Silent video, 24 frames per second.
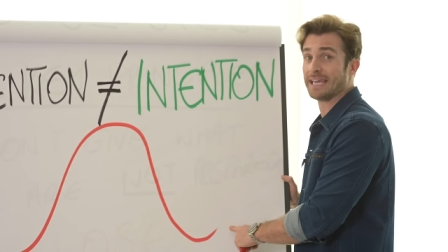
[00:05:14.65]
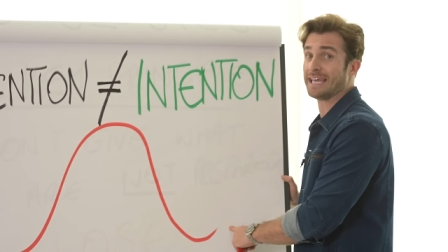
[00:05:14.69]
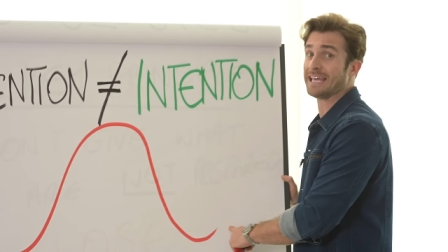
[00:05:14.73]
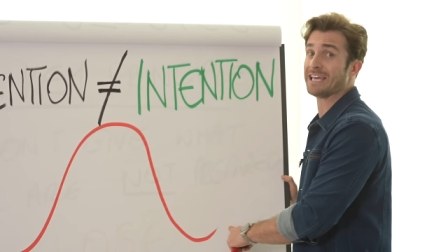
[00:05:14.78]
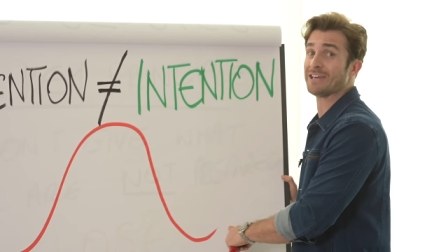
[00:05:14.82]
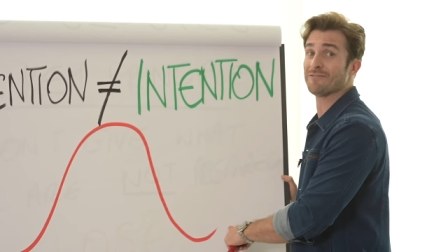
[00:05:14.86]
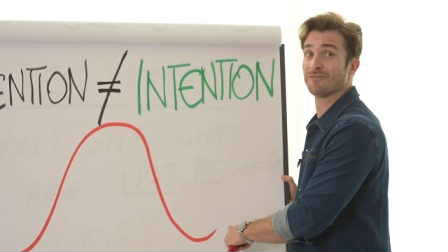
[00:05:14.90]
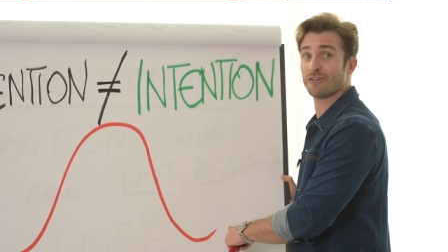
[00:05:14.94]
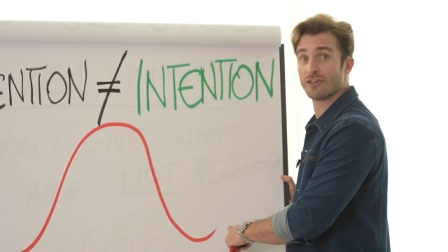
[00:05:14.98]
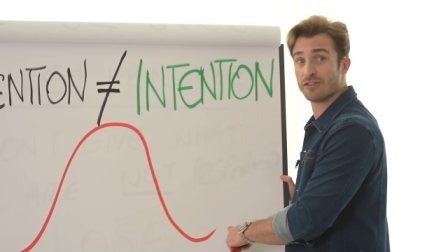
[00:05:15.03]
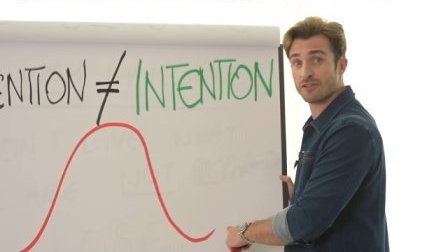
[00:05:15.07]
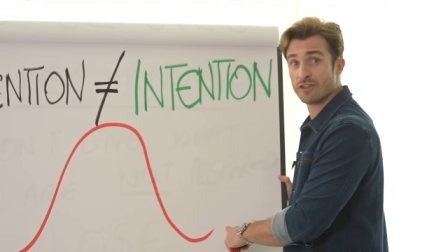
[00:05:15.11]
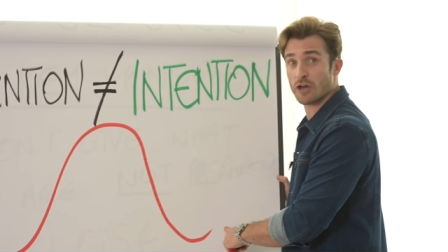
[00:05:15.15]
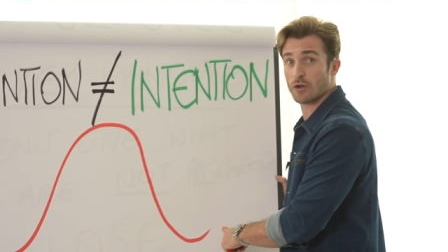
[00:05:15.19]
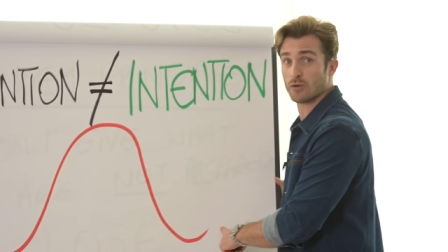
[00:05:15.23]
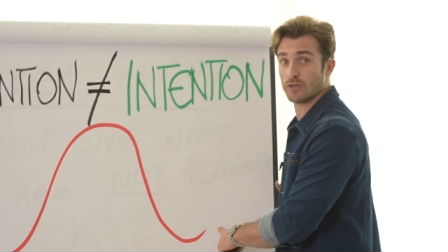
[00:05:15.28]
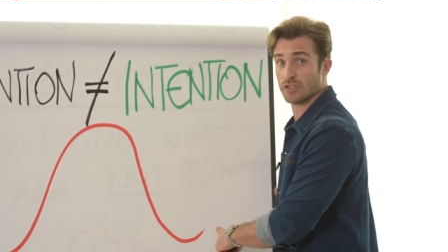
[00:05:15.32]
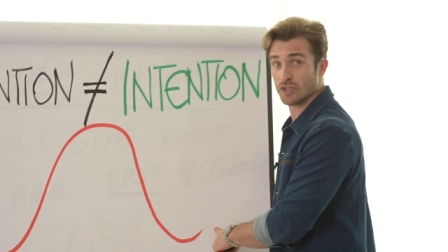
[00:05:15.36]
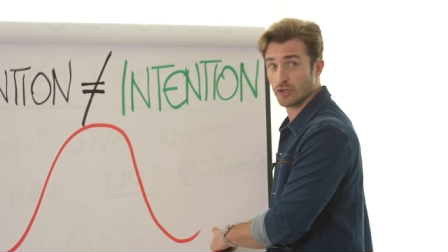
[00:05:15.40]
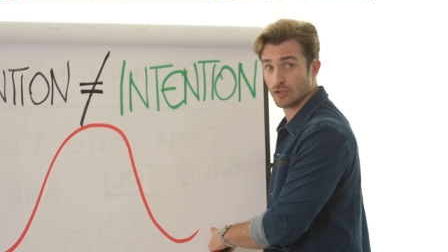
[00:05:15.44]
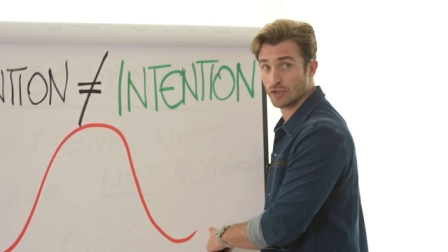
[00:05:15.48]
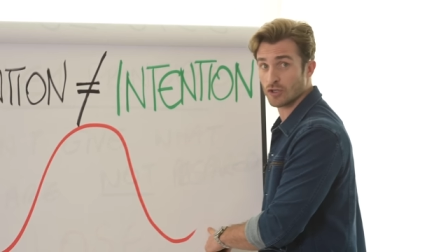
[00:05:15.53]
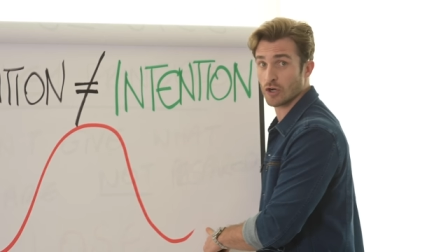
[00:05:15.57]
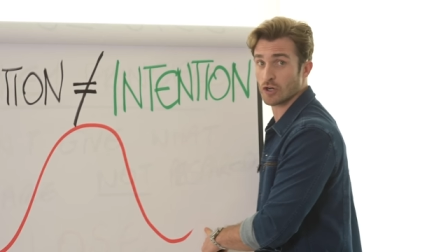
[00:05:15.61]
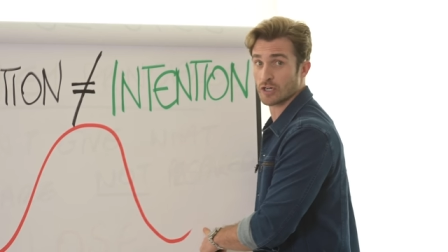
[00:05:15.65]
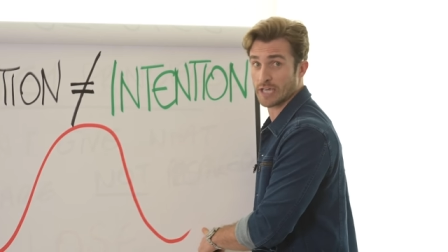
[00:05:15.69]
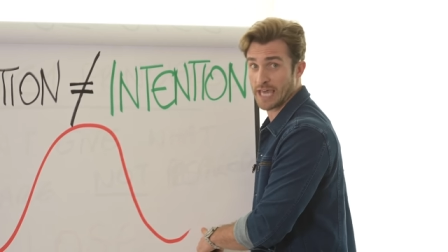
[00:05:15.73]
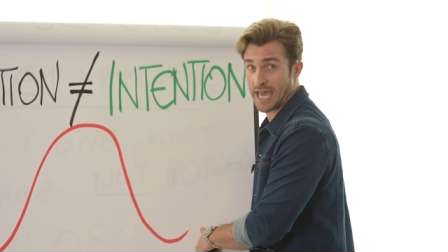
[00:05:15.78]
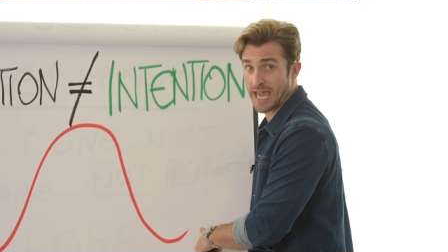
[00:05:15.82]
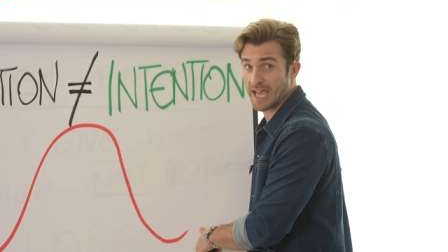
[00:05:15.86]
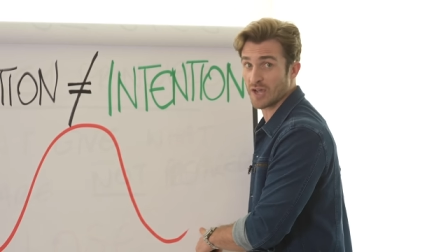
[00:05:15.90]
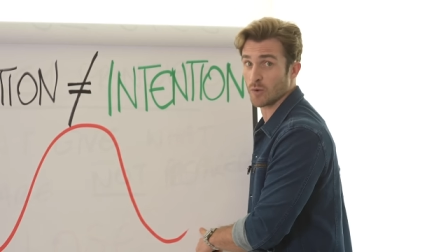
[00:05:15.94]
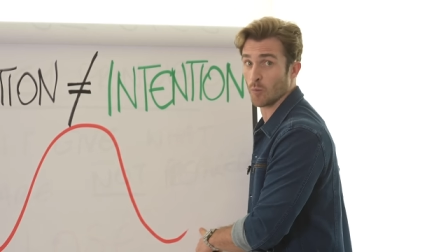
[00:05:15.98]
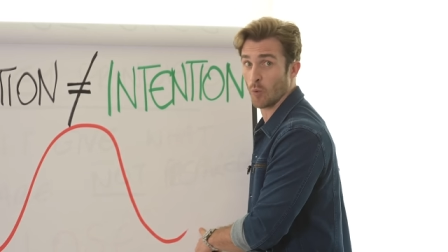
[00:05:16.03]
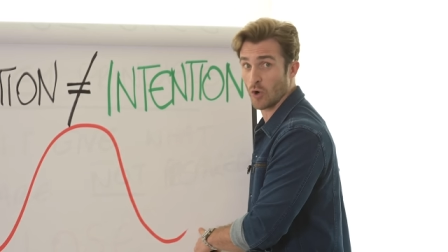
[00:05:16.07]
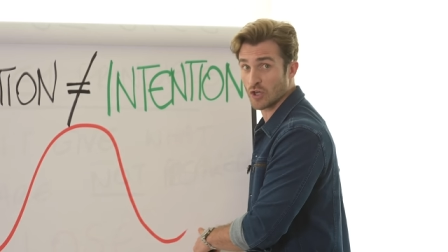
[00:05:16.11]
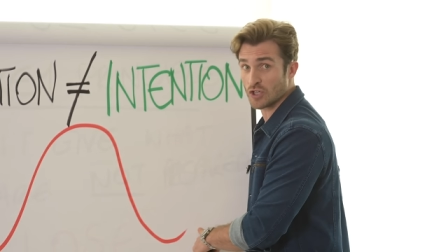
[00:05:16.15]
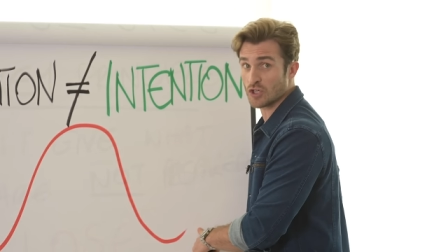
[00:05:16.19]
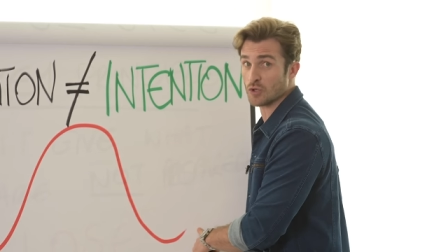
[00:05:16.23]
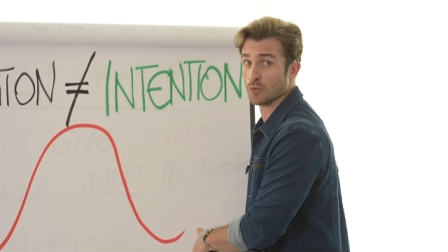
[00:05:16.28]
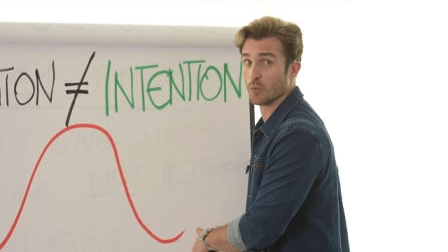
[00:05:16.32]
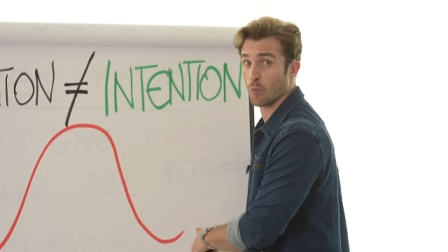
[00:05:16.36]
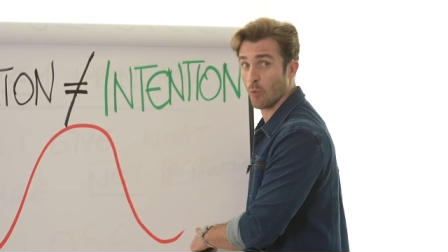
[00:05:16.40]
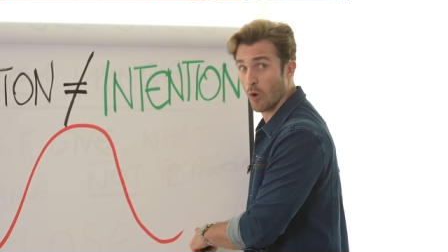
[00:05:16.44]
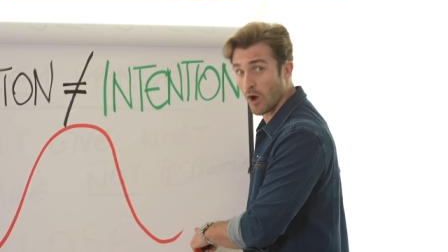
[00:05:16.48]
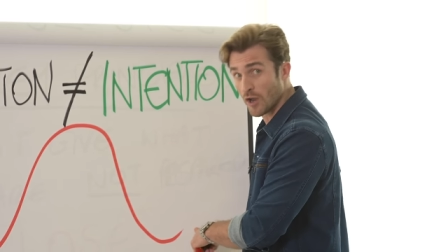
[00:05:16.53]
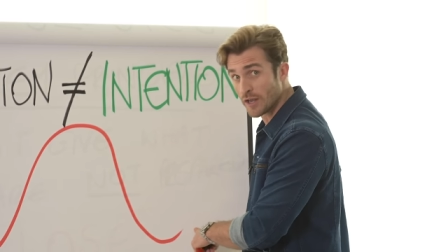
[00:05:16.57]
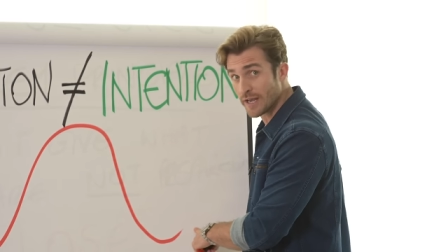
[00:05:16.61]
even though you're not getting what you
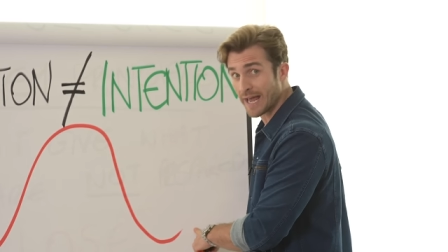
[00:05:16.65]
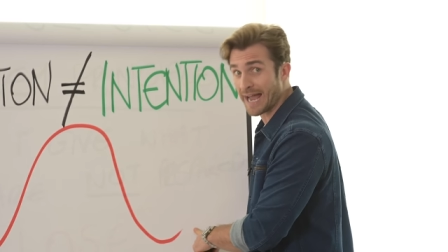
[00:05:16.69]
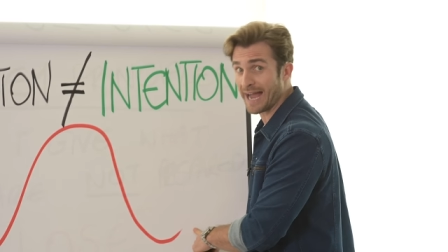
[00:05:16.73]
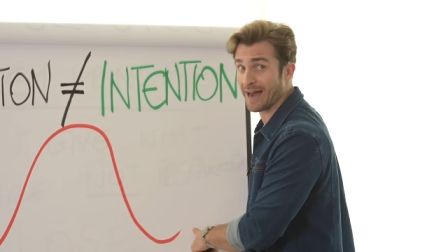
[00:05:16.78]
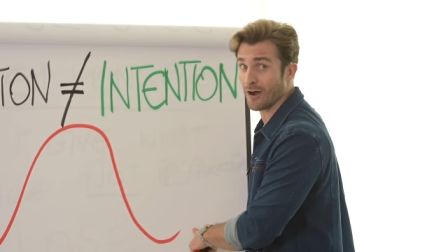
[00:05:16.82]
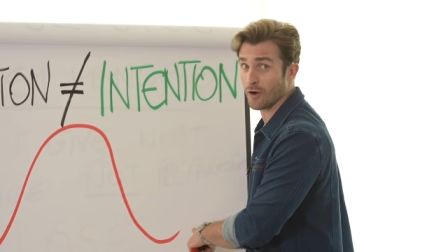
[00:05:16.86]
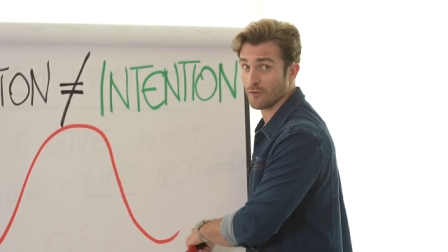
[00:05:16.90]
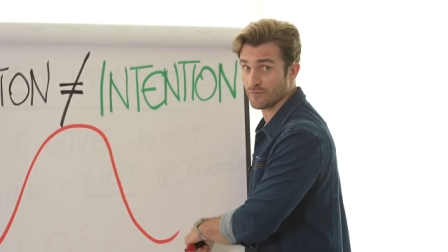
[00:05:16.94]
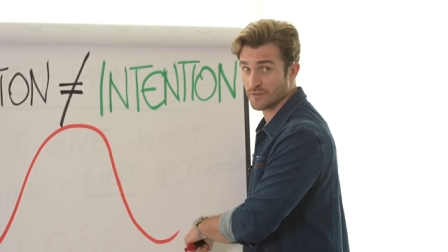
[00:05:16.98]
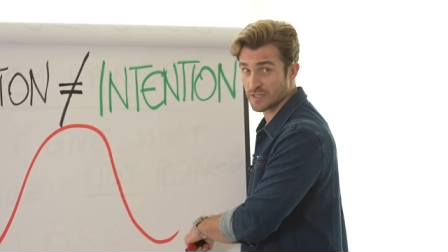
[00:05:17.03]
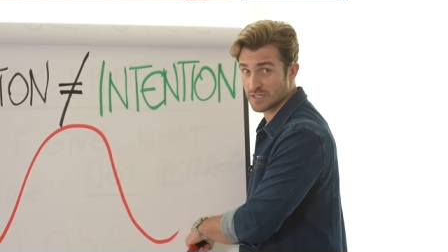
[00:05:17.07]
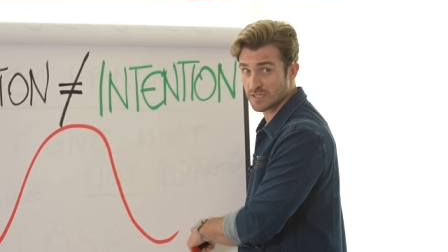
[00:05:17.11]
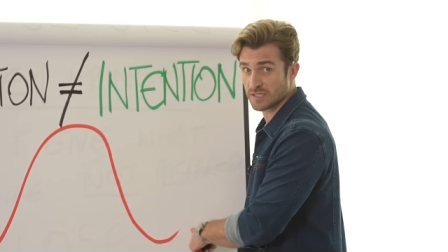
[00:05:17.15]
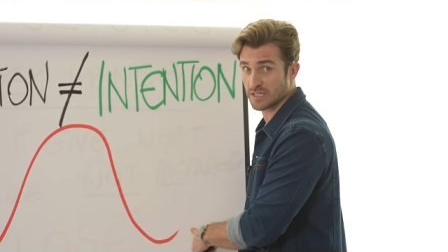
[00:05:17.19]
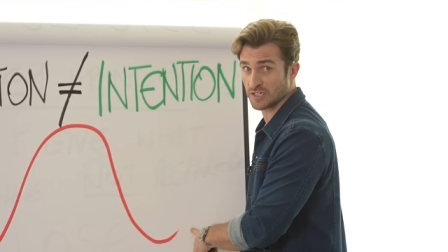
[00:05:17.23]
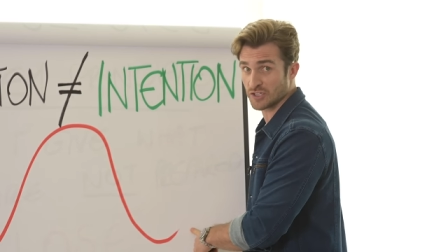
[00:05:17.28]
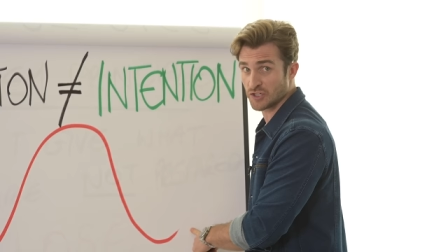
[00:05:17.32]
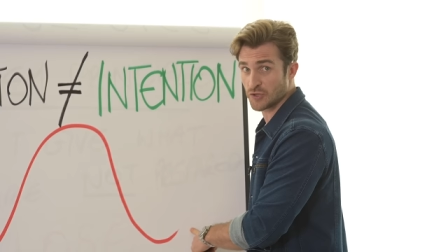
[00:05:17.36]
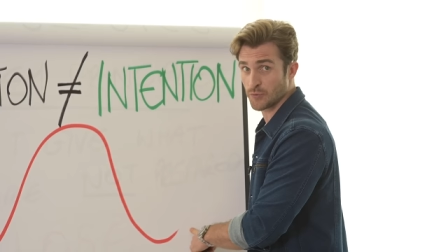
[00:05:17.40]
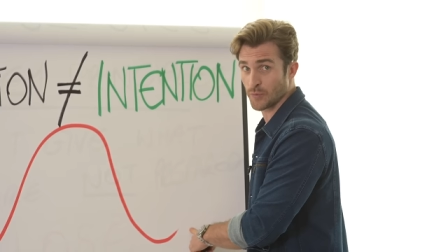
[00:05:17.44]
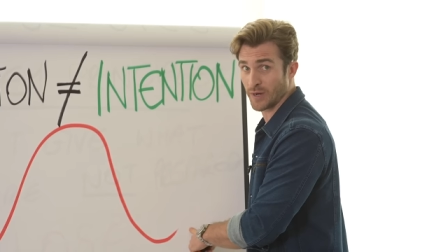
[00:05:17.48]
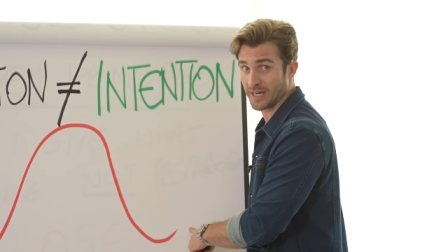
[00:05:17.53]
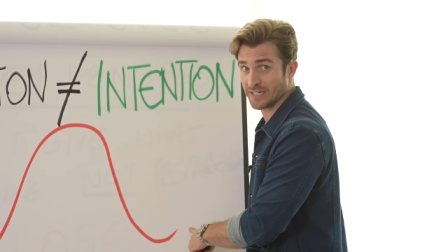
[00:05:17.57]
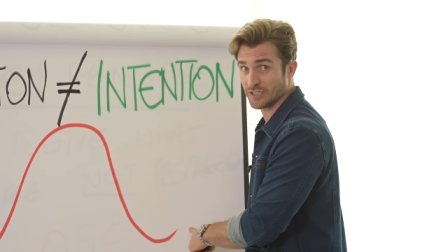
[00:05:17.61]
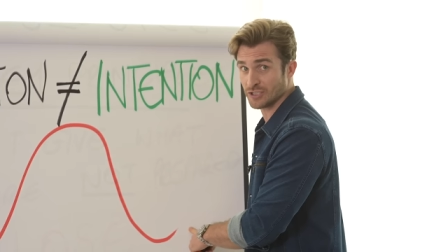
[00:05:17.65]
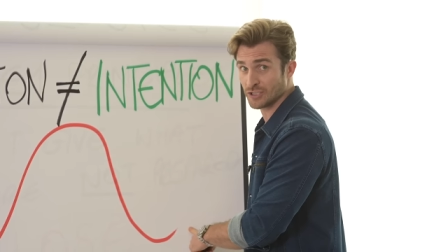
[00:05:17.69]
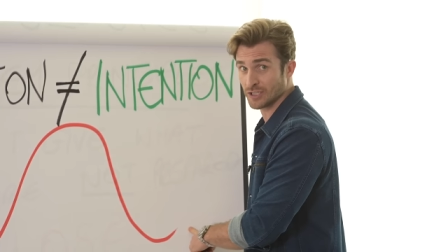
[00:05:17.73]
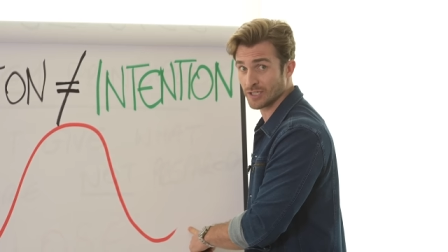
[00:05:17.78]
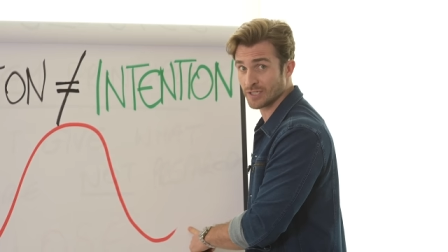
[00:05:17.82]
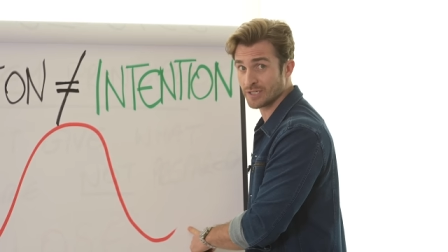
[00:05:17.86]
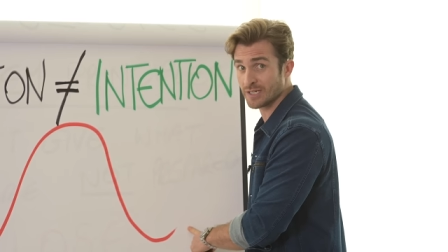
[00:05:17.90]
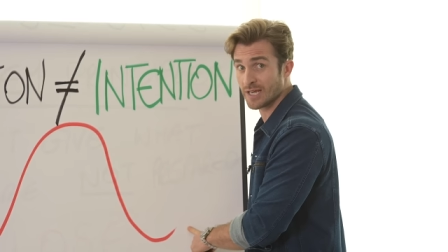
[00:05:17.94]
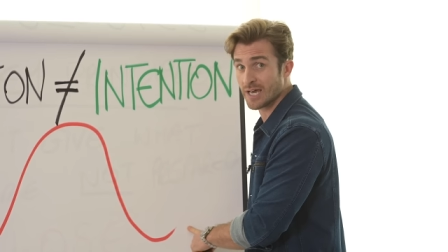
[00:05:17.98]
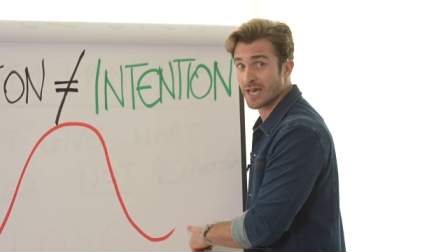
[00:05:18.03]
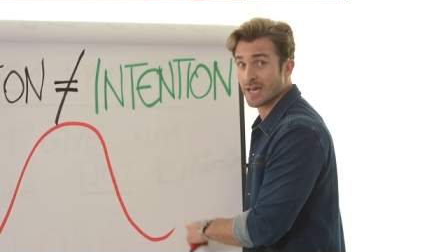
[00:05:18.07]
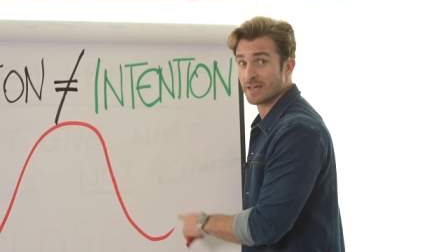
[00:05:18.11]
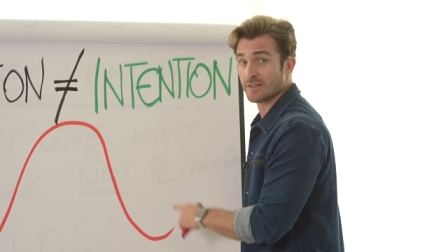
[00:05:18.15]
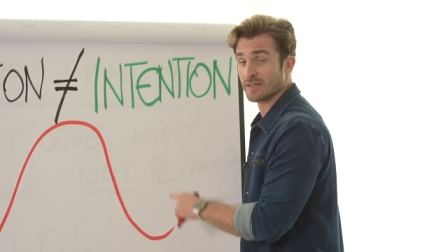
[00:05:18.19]
want out of the situation,